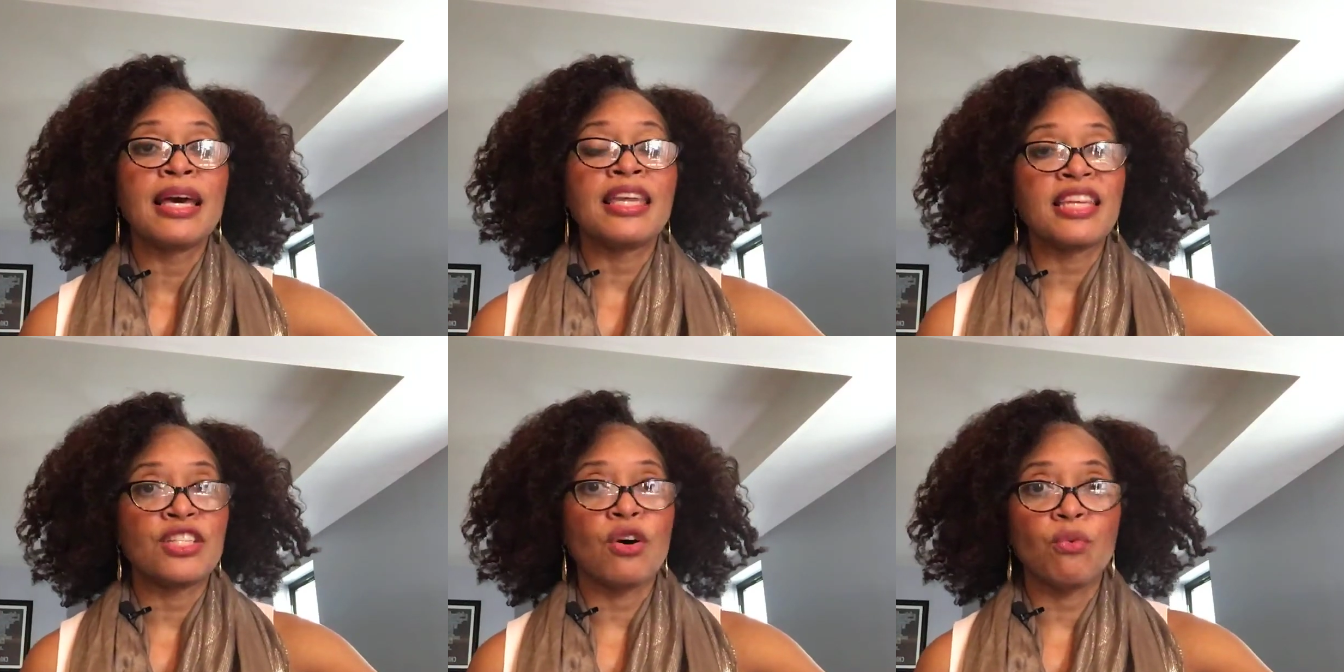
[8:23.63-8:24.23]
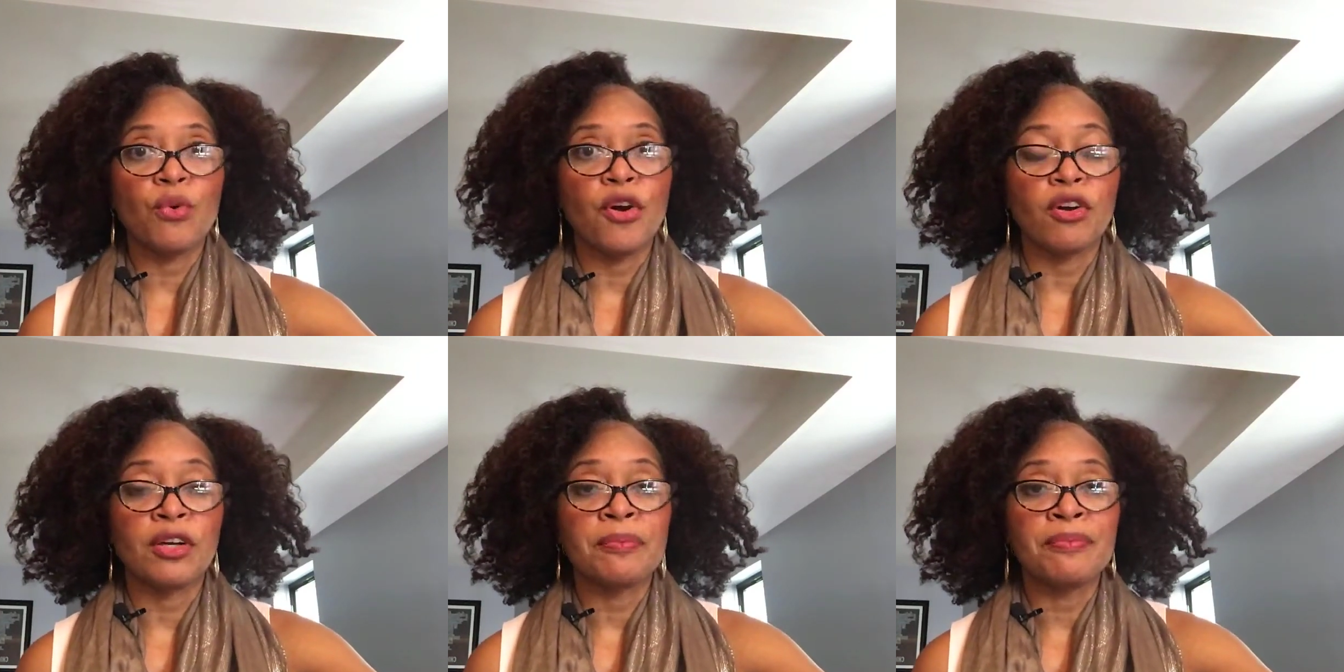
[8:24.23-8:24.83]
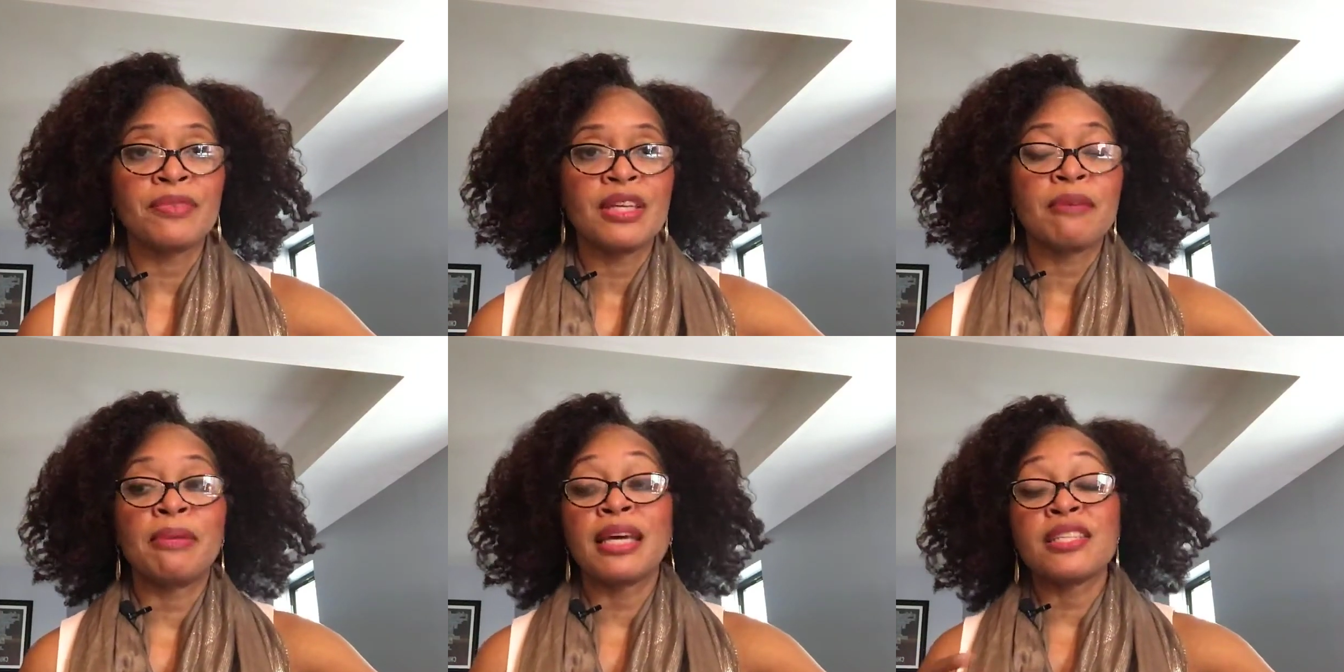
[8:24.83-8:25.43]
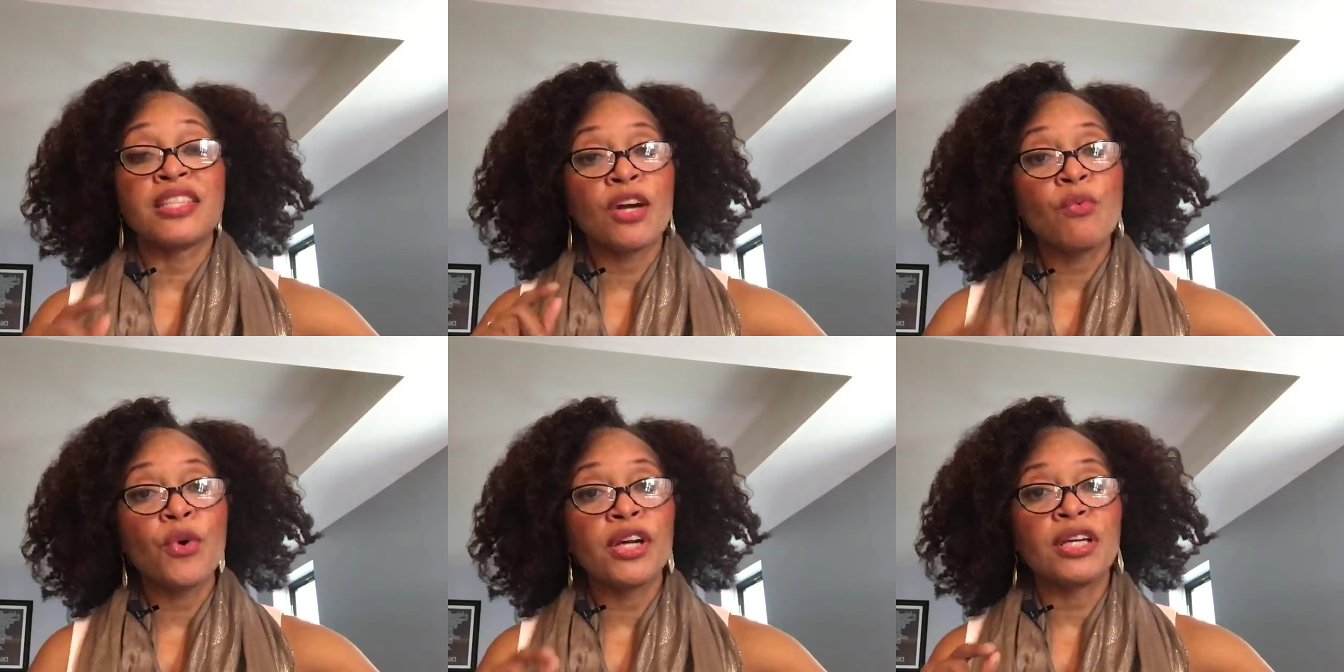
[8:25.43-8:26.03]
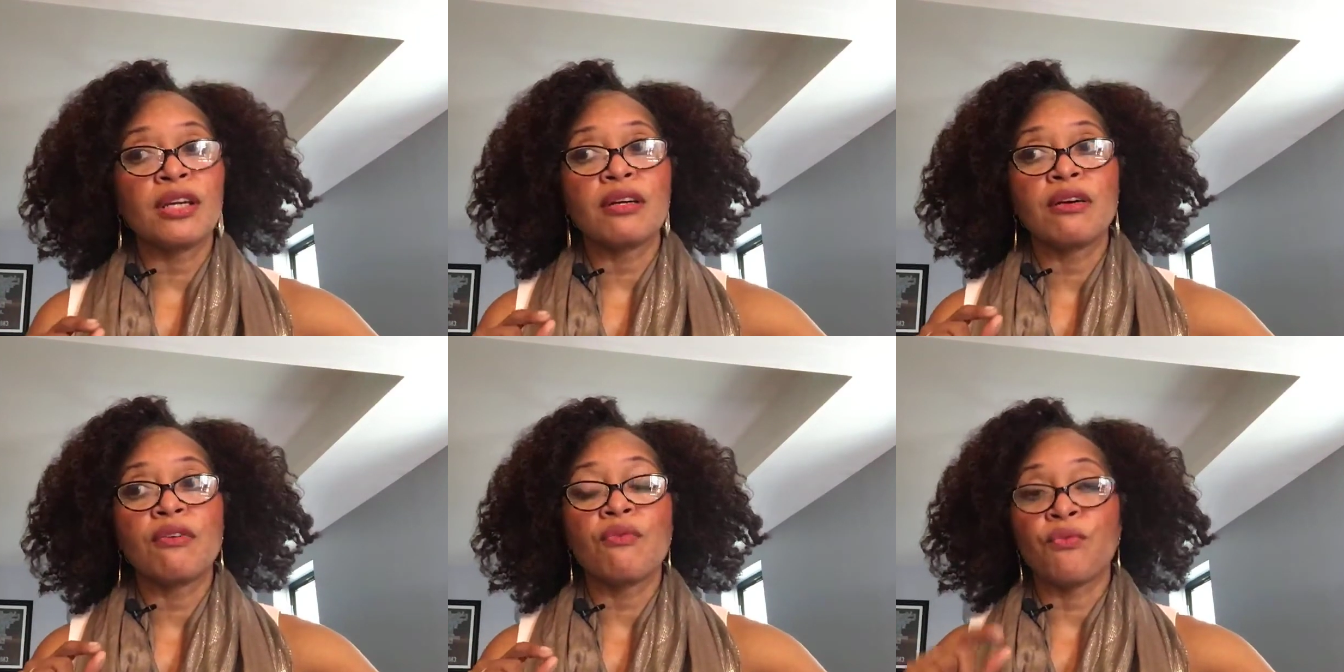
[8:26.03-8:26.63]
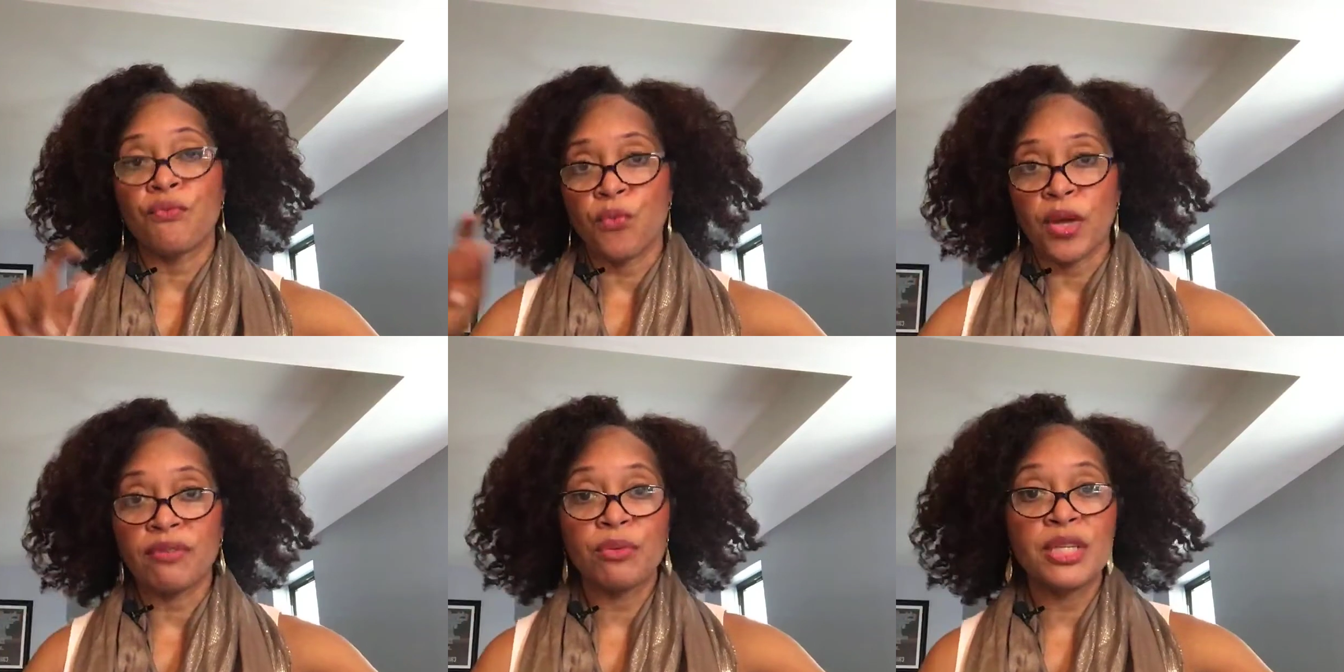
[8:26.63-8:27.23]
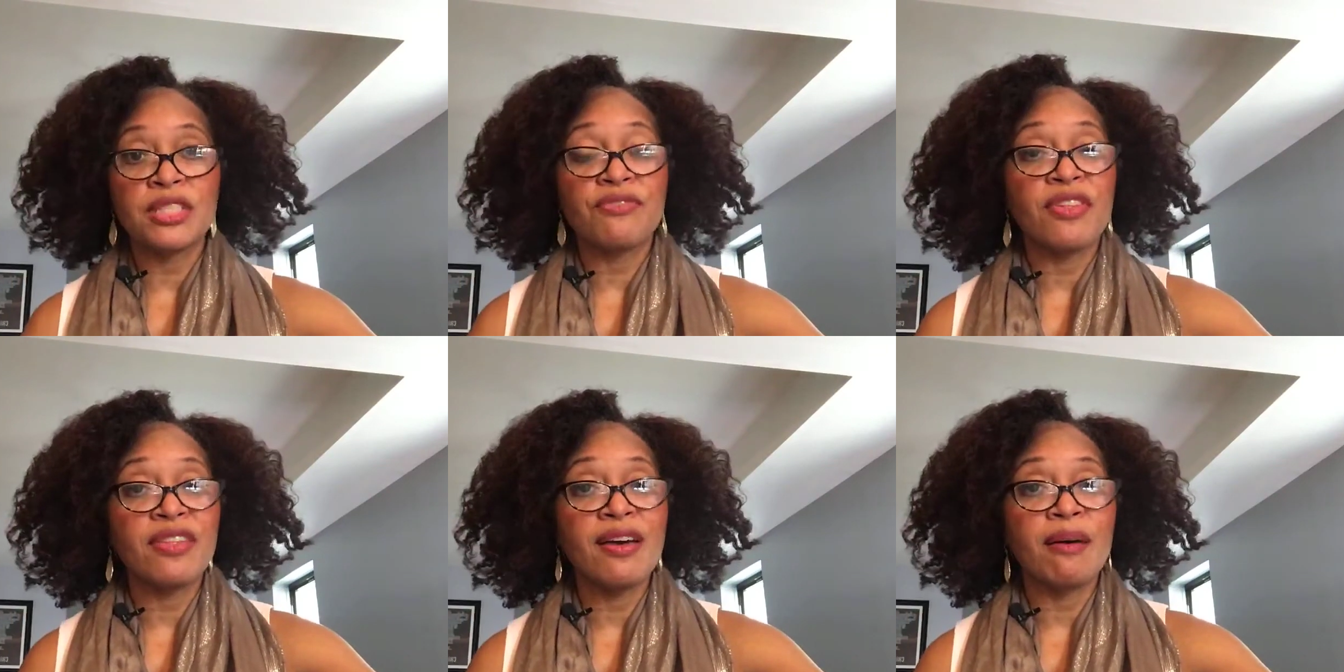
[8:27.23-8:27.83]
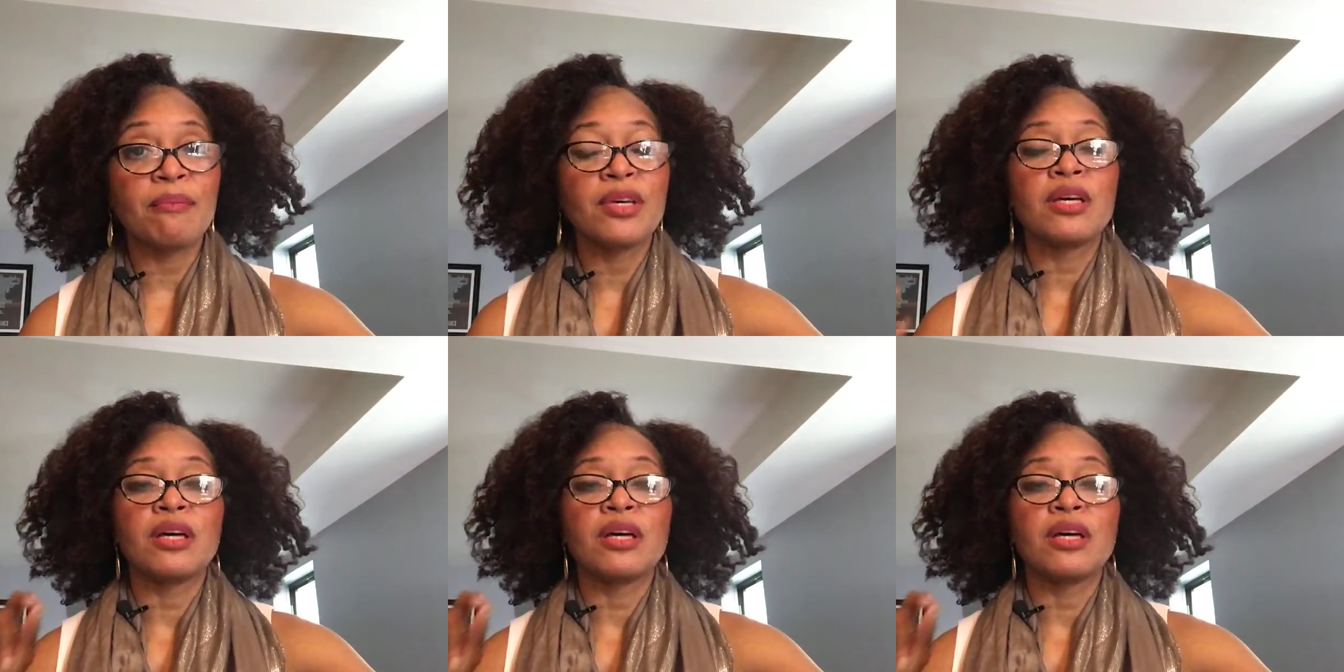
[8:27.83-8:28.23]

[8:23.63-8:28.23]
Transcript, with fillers: and they don't work because they're working, whatever reason for them,